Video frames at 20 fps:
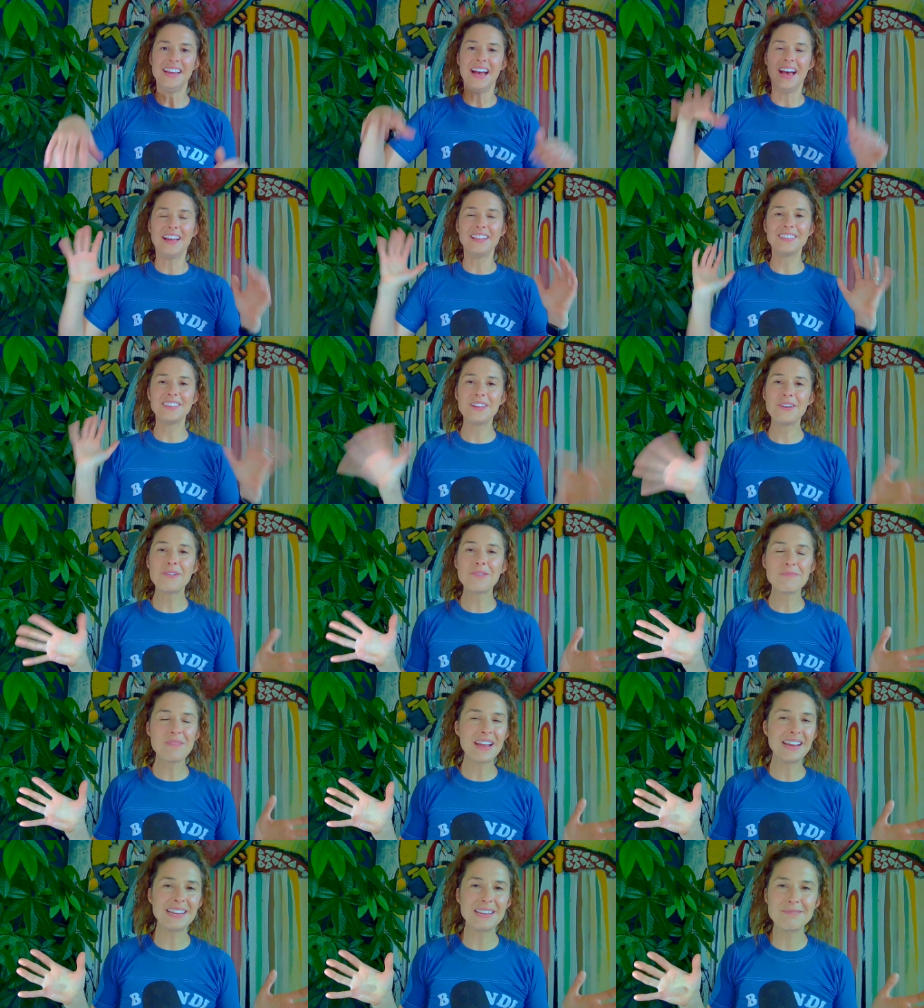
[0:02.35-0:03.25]
Hello,
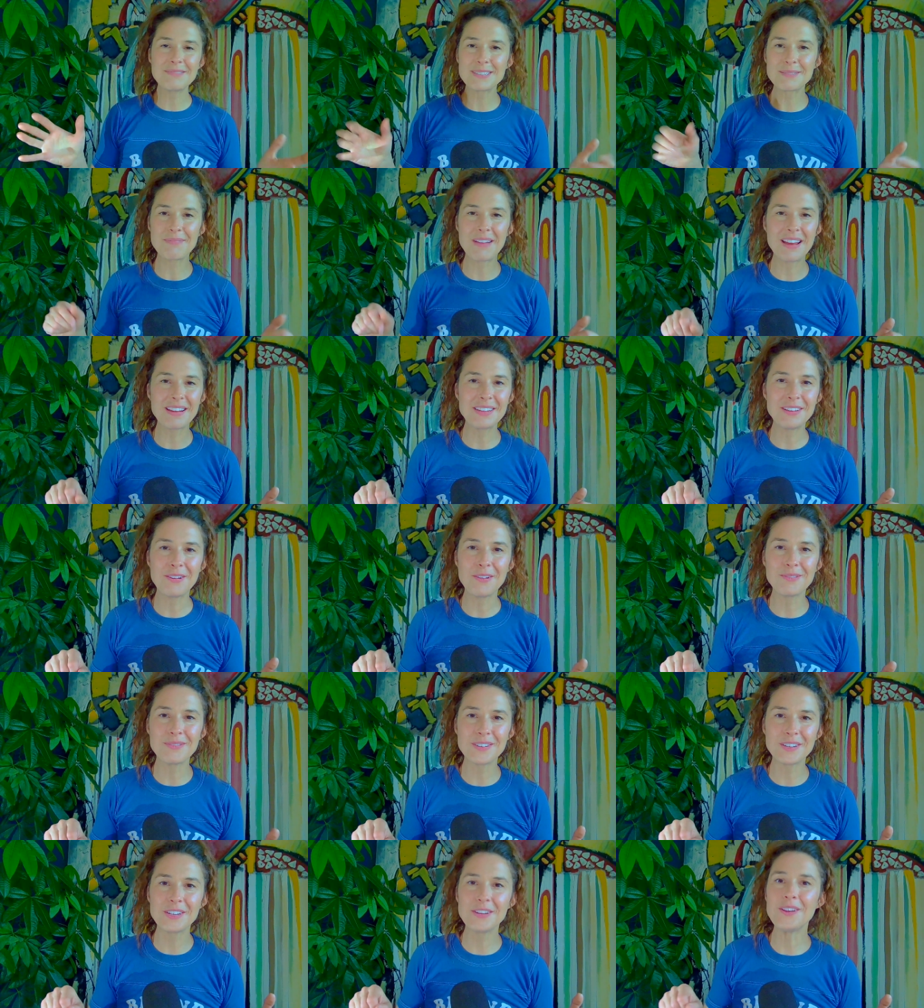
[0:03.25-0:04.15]
my name is Brandi
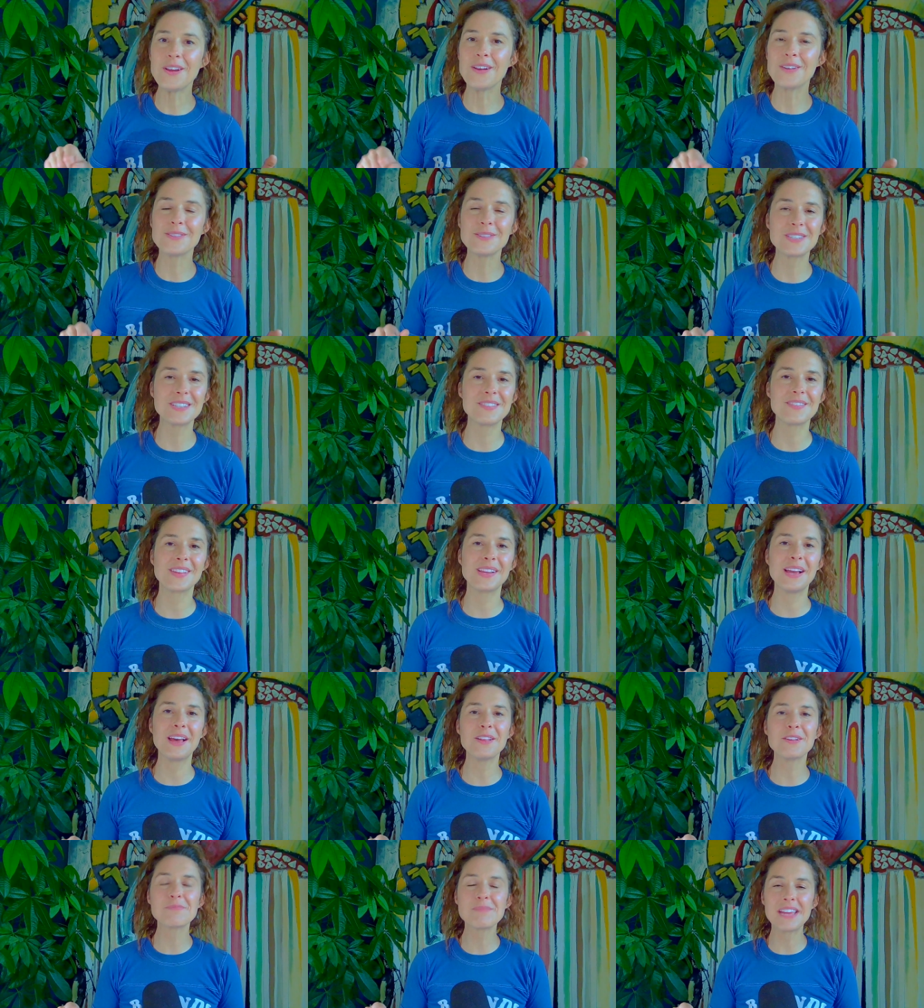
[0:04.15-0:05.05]
Hofer, your host of the
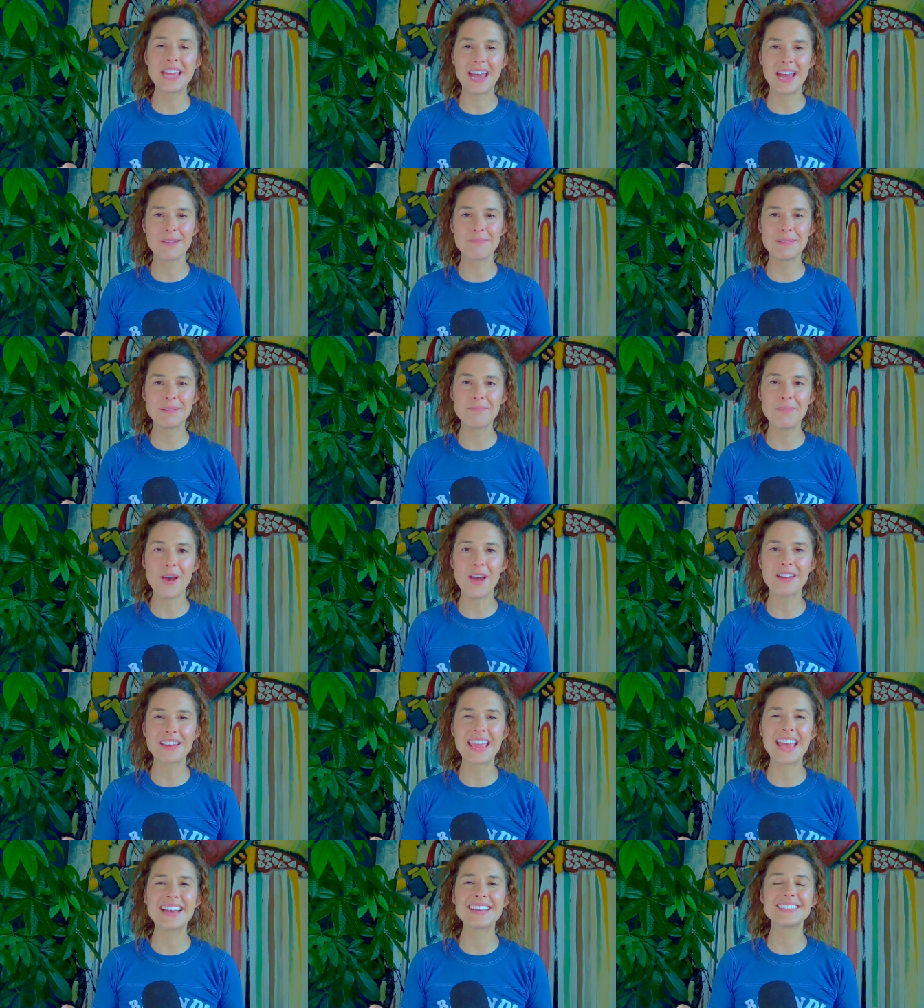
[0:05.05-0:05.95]
Color Me Happy
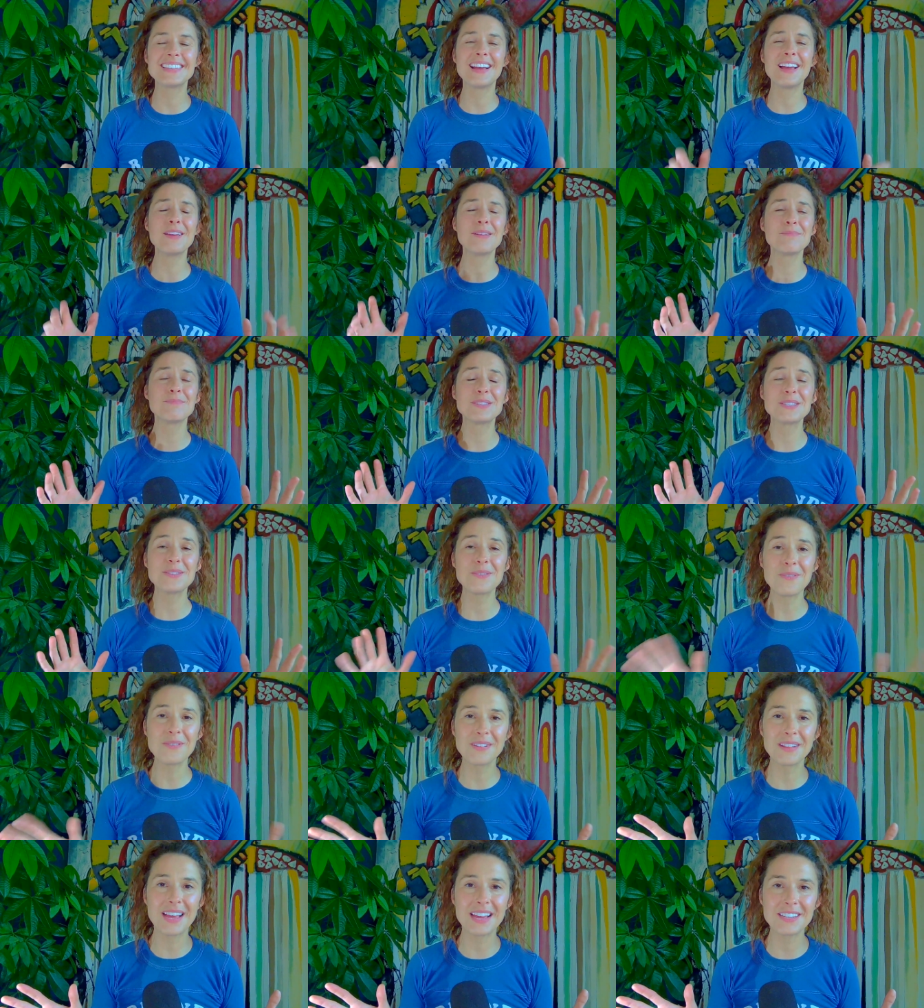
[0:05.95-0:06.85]
podcast. I am
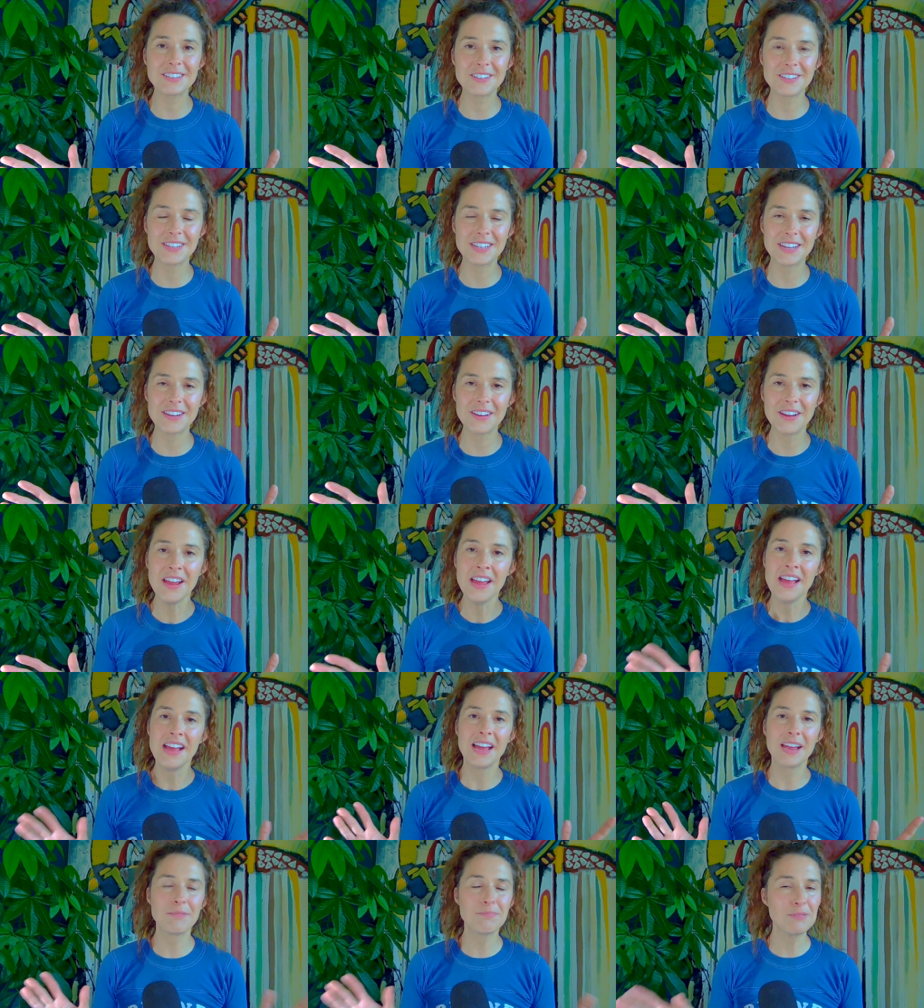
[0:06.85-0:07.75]
so glad you're here.
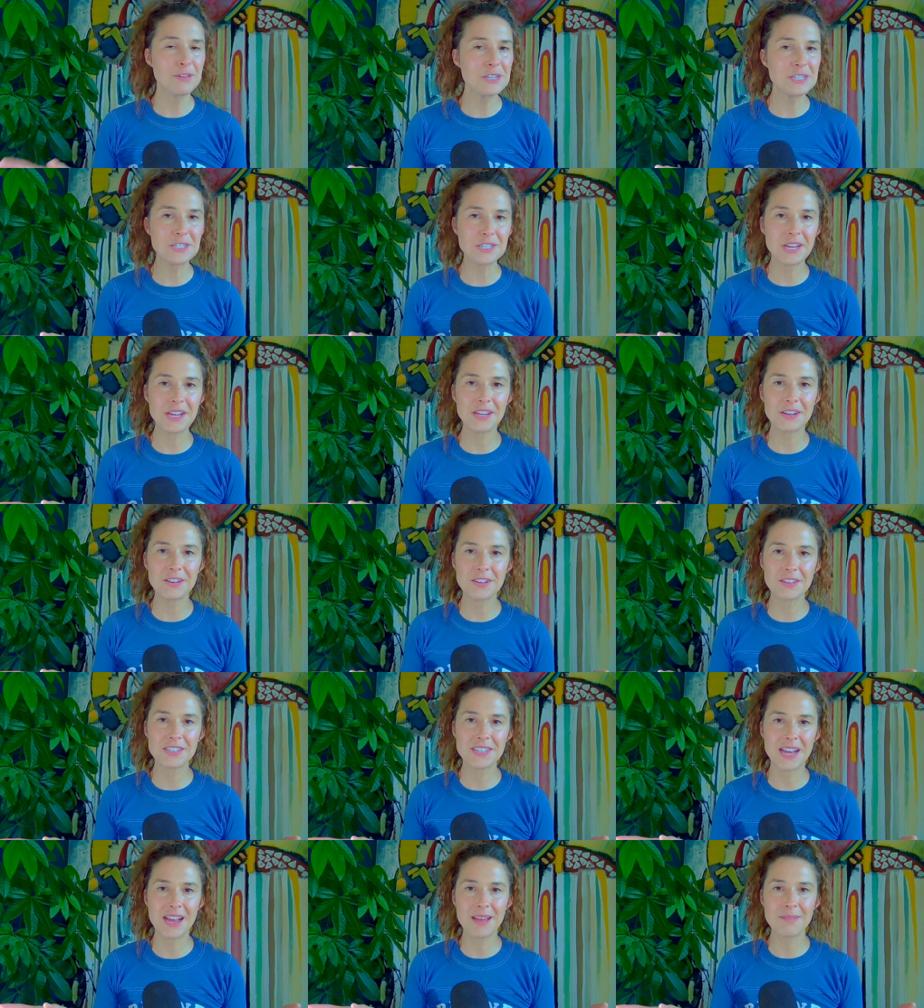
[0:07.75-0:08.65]
I appreciate your
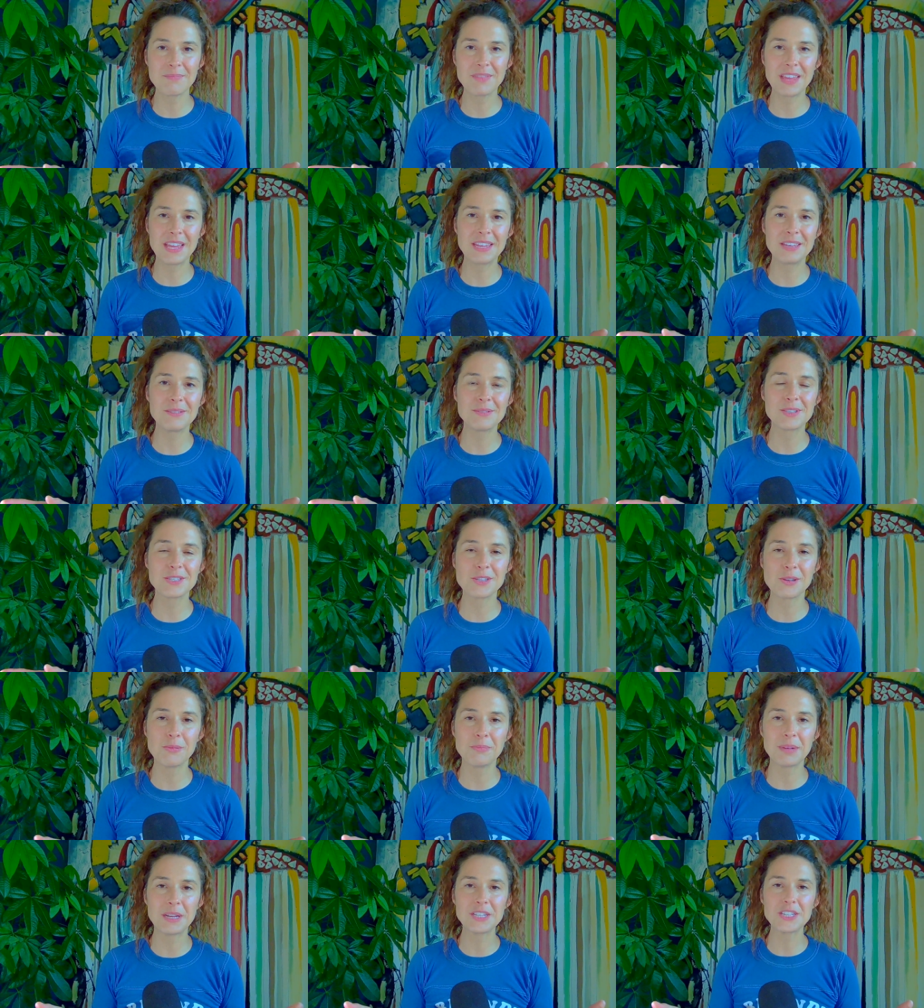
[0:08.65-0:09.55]
time. Thank you
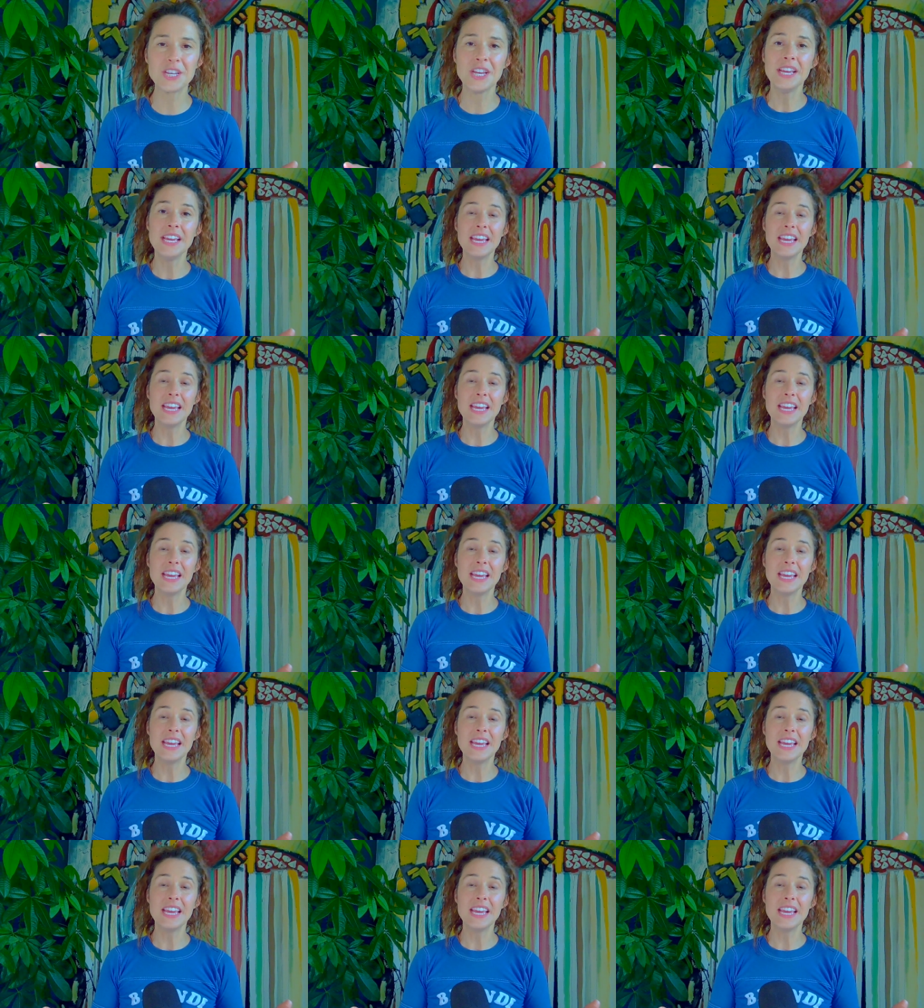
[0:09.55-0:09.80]
so much.